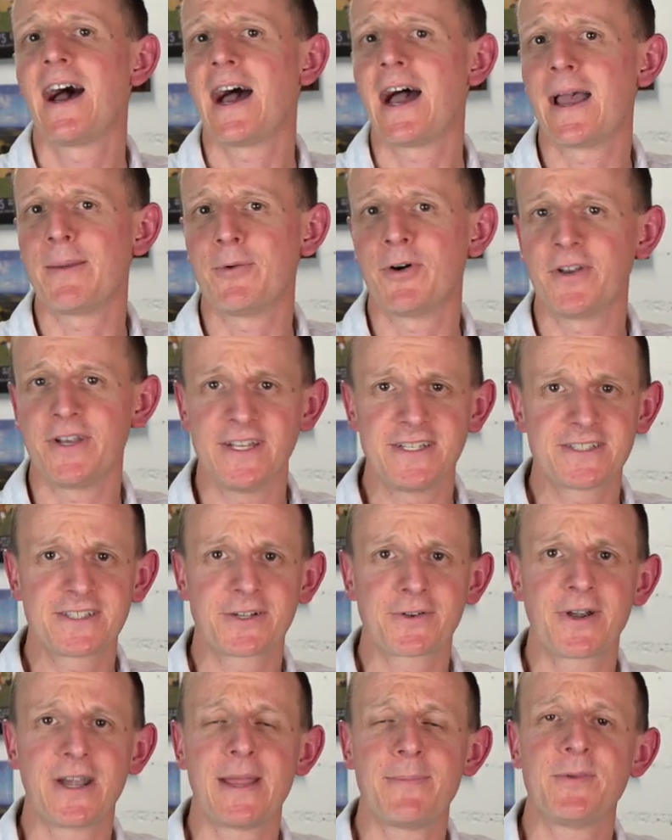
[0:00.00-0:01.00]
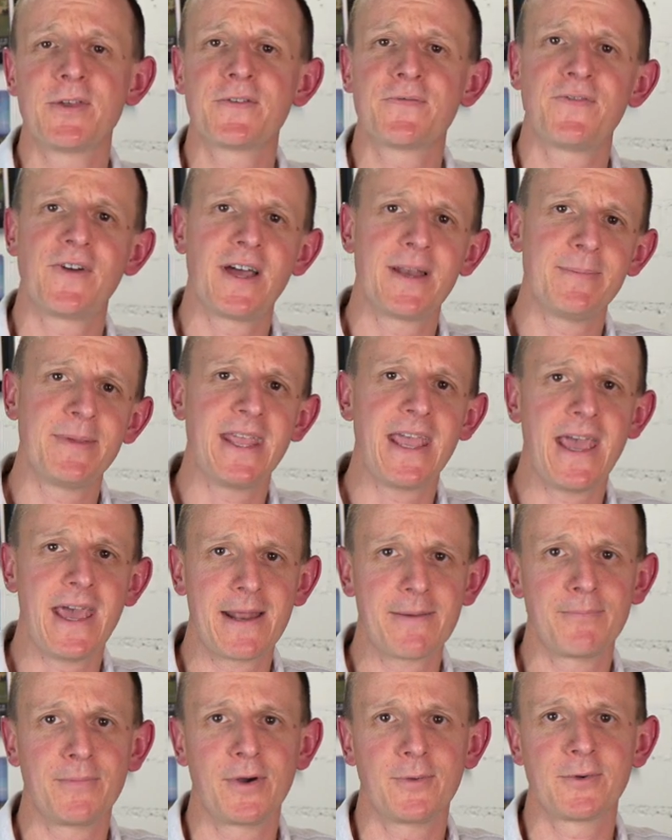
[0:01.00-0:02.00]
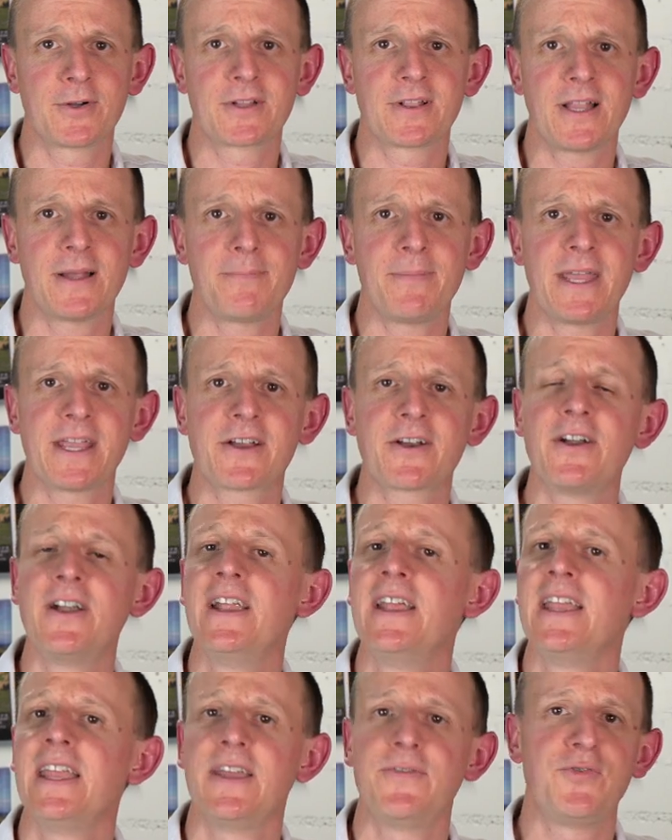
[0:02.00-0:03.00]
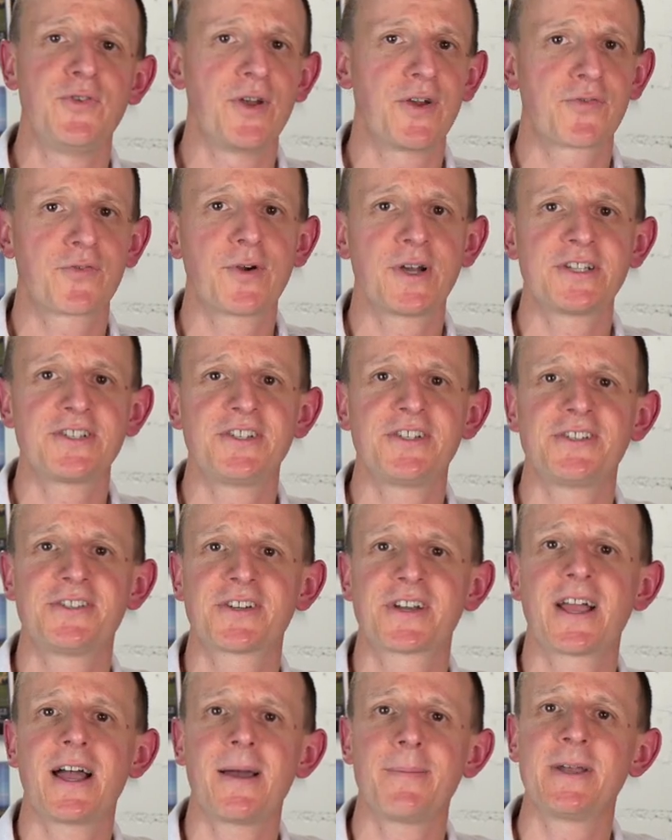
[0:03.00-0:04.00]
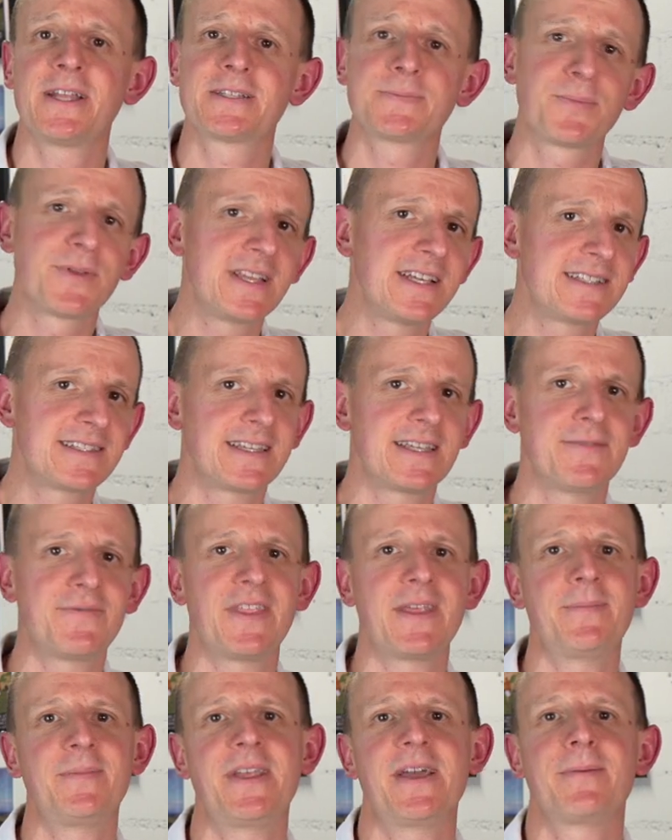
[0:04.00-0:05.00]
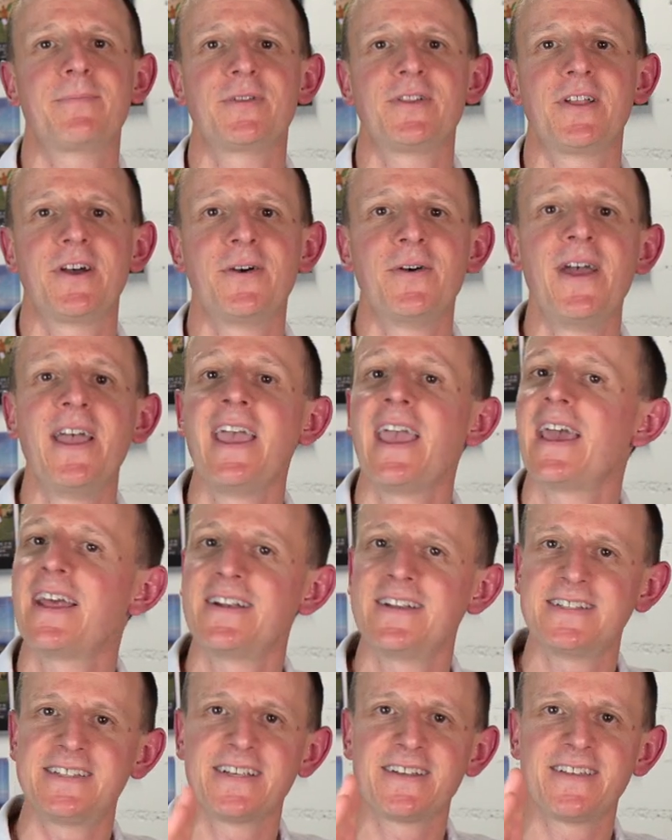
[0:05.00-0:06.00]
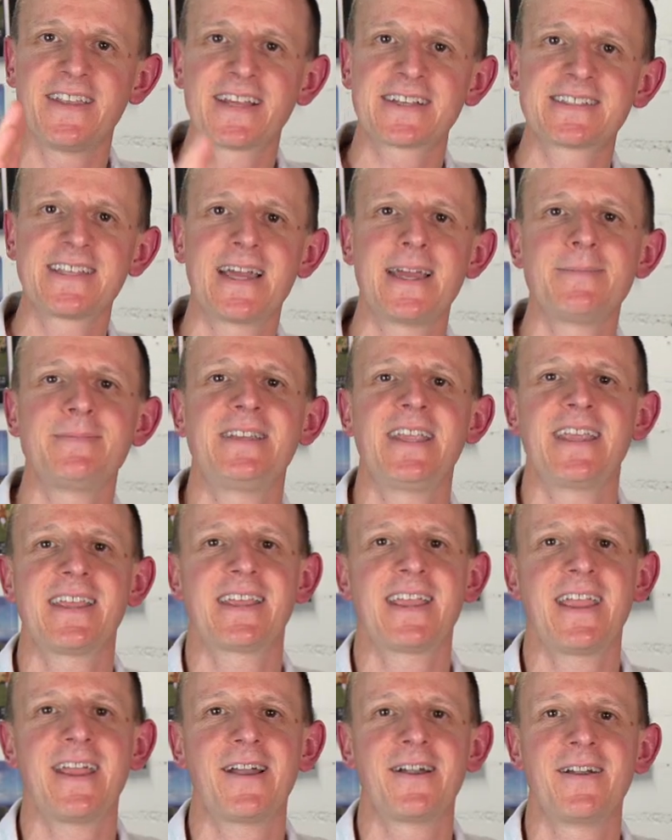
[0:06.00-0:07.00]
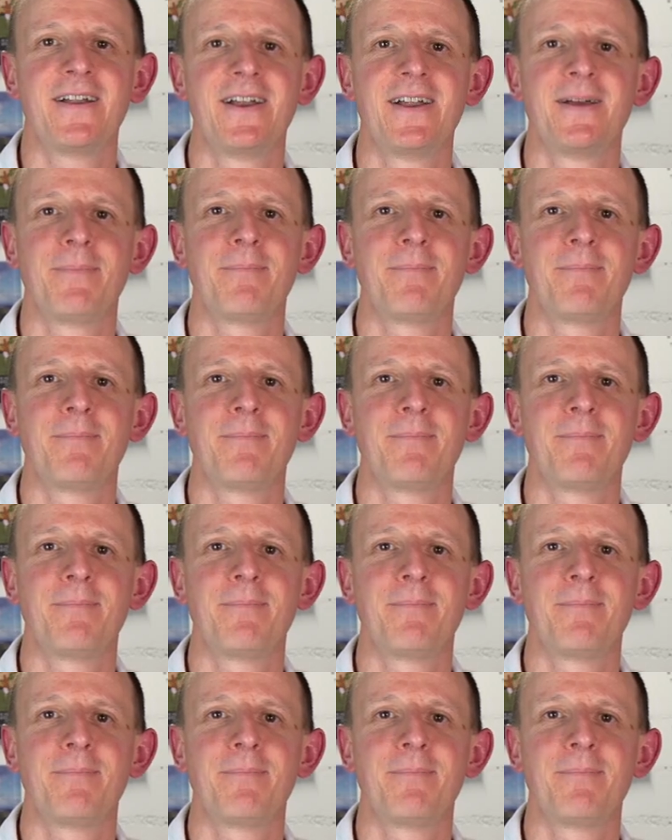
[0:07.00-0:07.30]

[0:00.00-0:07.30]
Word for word: I'm on Instagram. You can find me at Mobile Club Maker. If you have questions or comments, please leave them down below. And until next time, take care.